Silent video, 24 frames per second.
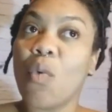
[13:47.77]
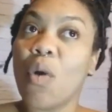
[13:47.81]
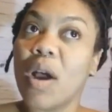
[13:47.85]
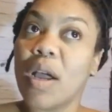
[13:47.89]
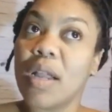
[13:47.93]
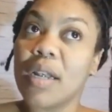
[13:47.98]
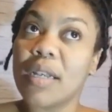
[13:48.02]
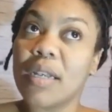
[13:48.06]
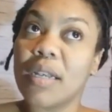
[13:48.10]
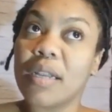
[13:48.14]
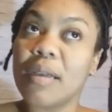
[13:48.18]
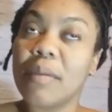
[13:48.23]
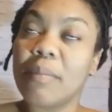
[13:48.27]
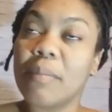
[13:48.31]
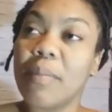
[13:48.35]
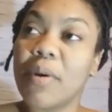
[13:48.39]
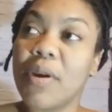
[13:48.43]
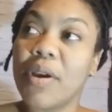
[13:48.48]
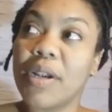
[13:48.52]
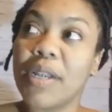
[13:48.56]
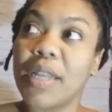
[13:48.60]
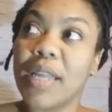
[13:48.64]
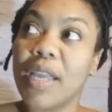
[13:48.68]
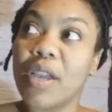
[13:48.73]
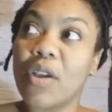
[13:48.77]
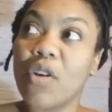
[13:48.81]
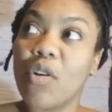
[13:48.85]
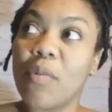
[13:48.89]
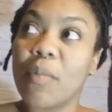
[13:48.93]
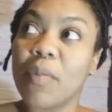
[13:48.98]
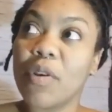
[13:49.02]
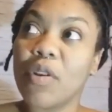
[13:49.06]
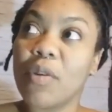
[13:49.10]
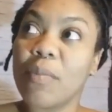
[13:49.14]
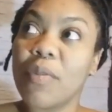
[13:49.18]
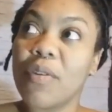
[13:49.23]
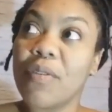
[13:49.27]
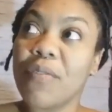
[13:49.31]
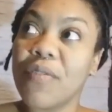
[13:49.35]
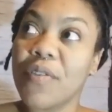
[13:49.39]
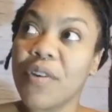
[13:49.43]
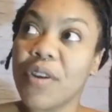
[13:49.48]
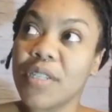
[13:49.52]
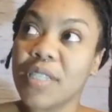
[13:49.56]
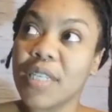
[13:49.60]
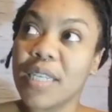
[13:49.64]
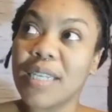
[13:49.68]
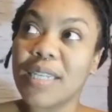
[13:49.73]
one birthday coming up the
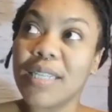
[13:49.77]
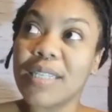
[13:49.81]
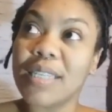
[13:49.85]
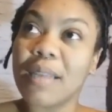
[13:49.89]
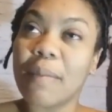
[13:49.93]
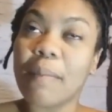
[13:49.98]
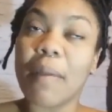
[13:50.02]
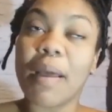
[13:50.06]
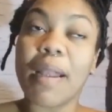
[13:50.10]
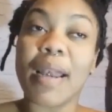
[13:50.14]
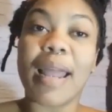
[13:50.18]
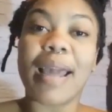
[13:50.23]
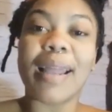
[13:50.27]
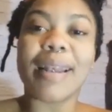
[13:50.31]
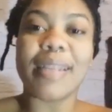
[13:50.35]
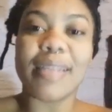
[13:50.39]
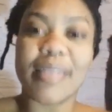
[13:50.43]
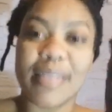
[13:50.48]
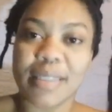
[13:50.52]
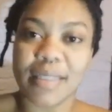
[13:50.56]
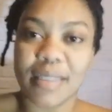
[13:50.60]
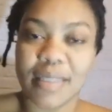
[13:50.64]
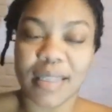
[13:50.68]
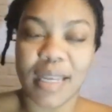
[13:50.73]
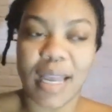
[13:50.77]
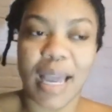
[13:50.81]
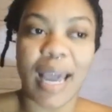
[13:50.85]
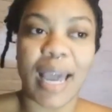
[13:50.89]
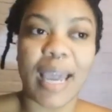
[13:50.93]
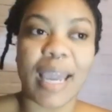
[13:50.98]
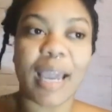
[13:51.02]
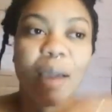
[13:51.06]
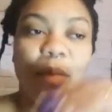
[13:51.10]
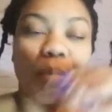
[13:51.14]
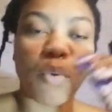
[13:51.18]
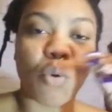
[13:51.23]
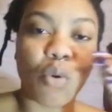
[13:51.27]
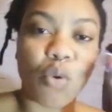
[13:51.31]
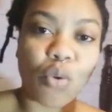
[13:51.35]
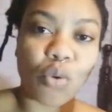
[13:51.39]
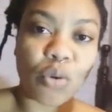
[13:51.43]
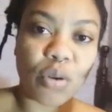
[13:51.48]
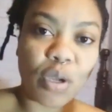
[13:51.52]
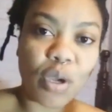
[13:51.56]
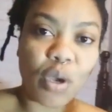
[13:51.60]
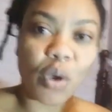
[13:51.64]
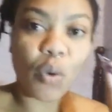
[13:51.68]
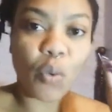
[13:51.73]
1st of December. Like, listen, I am
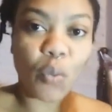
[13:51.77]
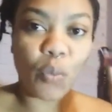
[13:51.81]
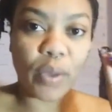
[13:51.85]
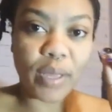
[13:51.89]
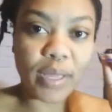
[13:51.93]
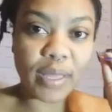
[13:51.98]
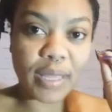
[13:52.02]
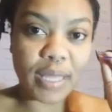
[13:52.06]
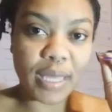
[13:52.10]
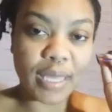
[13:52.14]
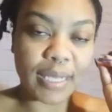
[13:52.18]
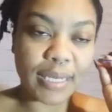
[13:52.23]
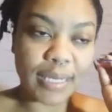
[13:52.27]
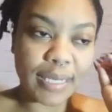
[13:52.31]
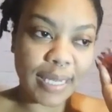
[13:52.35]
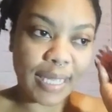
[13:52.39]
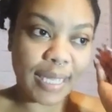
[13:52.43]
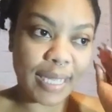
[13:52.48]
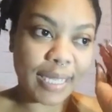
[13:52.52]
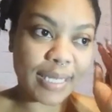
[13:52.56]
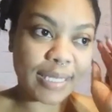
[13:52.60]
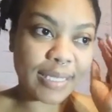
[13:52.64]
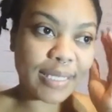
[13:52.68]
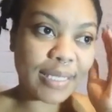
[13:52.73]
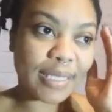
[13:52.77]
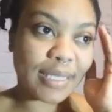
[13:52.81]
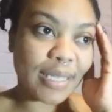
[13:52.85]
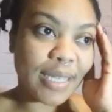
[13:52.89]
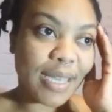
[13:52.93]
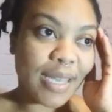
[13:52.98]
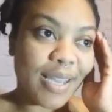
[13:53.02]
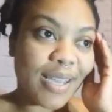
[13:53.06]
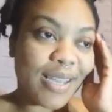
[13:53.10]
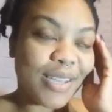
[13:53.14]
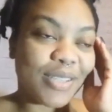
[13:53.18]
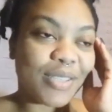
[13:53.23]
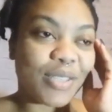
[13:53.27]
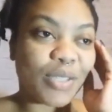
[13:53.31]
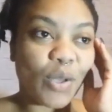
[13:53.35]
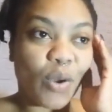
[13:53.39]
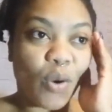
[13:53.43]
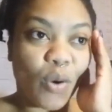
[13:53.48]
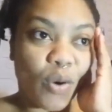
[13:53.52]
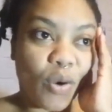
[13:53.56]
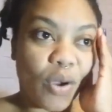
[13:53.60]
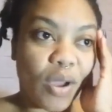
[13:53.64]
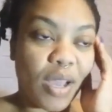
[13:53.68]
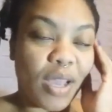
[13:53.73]
good with dates.
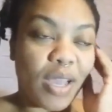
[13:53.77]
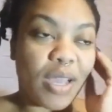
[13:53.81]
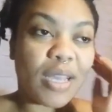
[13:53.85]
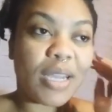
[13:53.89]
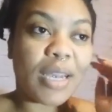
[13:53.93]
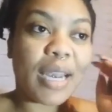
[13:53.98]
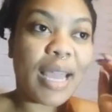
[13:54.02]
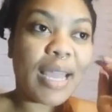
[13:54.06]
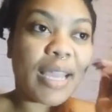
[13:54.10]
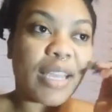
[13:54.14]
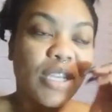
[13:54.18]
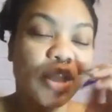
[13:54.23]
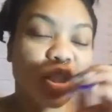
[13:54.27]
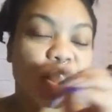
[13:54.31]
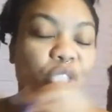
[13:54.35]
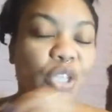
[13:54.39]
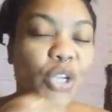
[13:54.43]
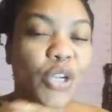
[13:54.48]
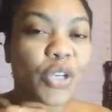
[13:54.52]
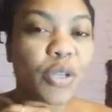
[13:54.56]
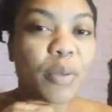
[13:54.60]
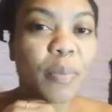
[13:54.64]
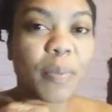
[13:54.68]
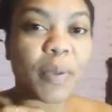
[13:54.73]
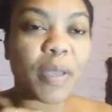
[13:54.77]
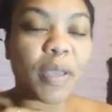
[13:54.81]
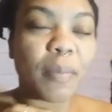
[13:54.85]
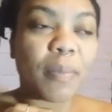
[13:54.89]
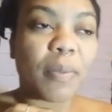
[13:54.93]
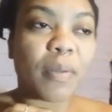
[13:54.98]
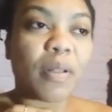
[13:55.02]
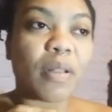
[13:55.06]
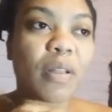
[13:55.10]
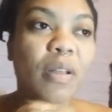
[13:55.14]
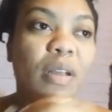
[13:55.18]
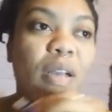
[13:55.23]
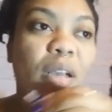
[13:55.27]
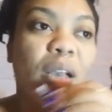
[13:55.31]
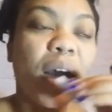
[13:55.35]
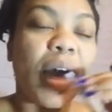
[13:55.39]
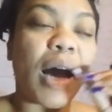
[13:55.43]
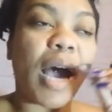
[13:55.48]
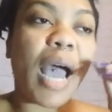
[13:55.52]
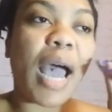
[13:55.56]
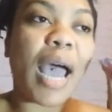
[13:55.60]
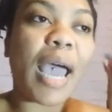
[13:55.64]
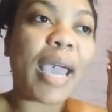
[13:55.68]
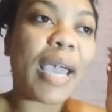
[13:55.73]
So like certain people
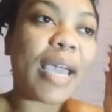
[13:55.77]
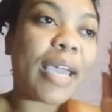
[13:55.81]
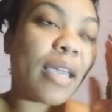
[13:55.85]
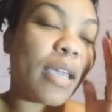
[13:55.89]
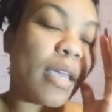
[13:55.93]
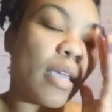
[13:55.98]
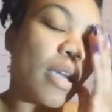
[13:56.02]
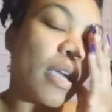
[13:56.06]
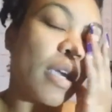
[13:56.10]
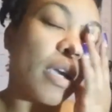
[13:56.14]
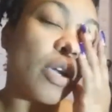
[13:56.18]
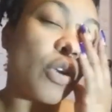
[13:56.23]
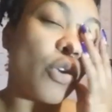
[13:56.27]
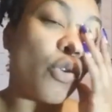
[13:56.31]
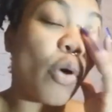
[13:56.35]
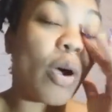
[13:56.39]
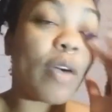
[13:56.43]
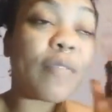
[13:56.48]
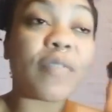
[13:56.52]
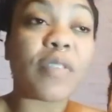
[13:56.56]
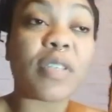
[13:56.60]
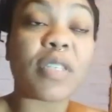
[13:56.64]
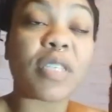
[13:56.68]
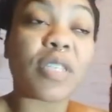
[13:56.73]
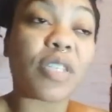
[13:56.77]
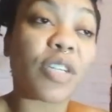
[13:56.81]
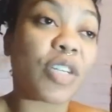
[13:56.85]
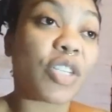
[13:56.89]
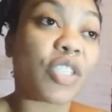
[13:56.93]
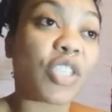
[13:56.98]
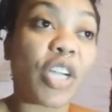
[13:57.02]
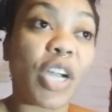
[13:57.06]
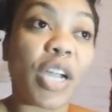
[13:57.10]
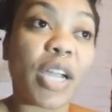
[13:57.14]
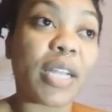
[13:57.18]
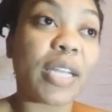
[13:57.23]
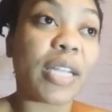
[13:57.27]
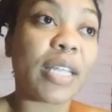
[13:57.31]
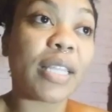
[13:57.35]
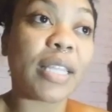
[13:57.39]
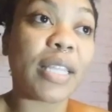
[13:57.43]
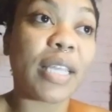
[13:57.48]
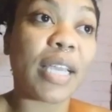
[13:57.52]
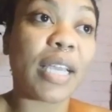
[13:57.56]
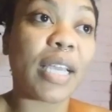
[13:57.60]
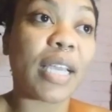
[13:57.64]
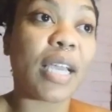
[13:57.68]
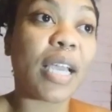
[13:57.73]
I don't have to search or
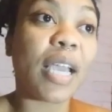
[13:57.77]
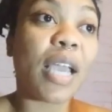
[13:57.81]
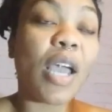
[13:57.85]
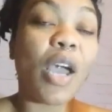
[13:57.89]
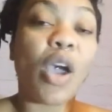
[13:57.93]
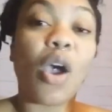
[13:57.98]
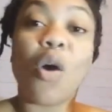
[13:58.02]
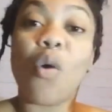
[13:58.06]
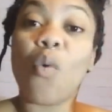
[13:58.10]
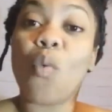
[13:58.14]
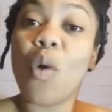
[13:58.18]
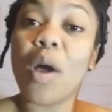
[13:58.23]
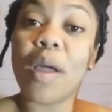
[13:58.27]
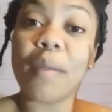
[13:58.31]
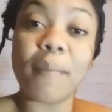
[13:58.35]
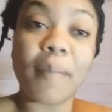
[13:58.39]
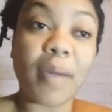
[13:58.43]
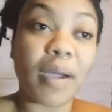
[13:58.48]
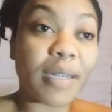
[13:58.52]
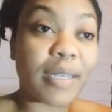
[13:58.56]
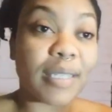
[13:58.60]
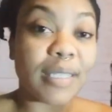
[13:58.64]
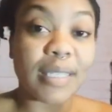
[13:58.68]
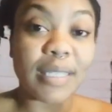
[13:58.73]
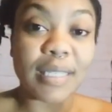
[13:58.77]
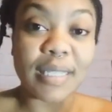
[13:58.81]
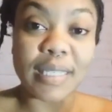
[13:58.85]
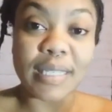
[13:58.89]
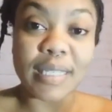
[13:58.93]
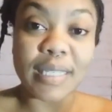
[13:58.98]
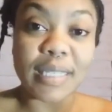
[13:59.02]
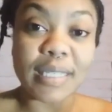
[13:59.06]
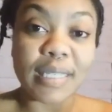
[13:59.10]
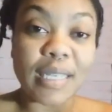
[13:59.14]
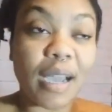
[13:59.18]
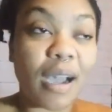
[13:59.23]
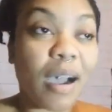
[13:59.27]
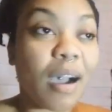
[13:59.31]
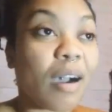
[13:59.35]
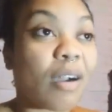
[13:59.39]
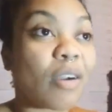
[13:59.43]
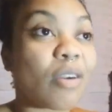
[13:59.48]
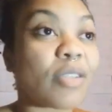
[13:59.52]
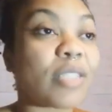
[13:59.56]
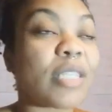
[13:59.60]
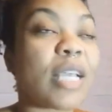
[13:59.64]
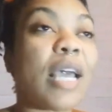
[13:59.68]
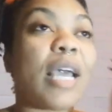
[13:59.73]
anything. One born the 16th of
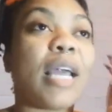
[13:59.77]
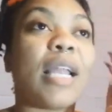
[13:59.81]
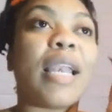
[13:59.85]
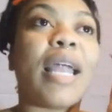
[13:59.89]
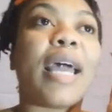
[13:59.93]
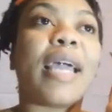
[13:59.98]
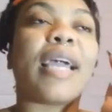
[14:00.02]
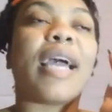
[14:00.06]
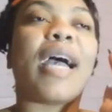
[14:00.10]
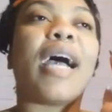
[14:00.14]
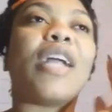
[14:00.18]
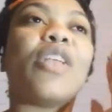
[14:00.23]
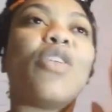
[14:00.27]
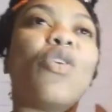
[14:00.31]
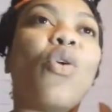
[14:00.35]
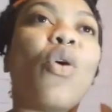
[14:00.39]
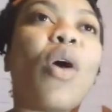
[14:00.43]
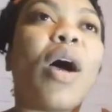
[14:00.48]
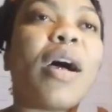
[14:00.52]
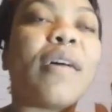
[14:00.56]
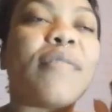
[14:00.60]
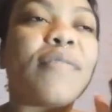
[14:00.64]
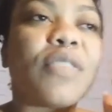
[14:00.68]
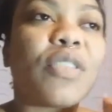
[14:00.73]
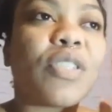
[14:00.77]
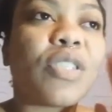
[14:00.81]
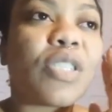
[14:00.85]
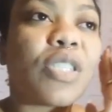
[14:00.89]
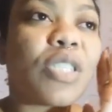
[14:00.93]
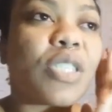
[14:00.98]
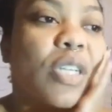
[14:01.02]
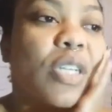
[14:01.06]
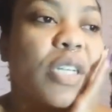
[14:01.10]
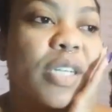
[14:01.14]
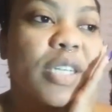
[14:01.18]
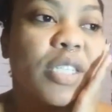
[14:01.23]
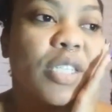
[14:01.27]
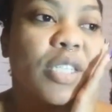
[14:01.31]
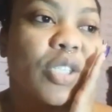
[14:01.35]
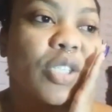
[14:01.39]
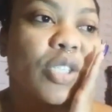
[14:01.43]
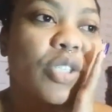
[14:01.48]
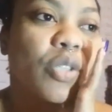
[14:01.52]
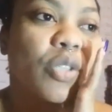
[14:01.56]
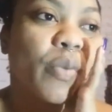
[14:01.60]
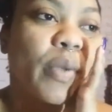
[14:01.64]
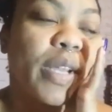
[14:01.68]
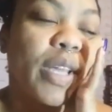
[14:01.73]
August, like I don't have to
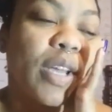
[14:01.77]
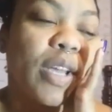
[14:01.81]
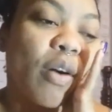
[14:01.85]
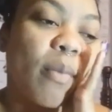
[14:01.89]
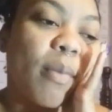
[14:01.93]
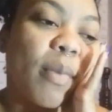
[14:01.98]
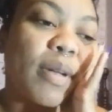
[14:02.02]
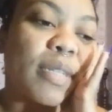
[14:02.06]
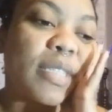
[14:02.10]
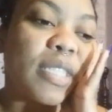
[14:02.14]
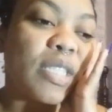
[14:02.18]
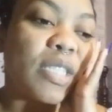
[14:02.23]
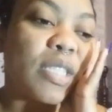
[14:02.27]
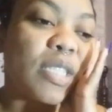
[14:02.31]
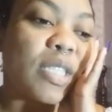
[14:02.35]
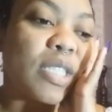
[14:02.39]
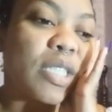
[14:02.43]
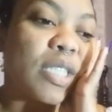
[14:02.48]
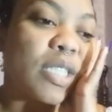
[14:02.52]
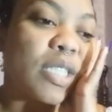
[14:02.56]
search. When you come on to